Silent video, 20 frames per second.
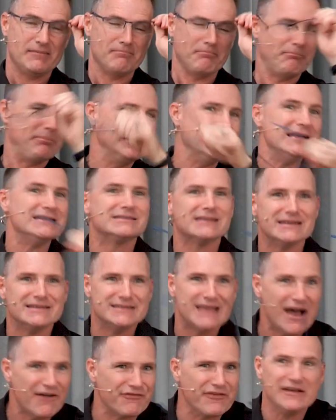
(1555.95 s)
but it's a
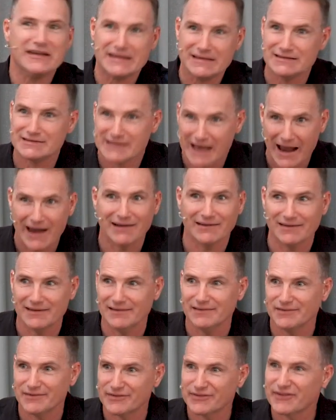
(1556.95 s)
deafening
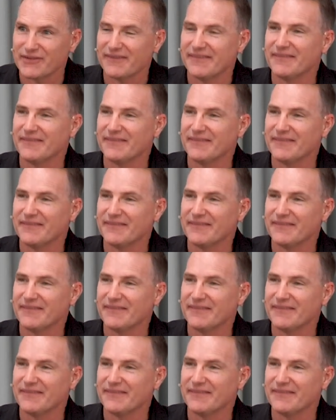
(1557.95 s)
silence.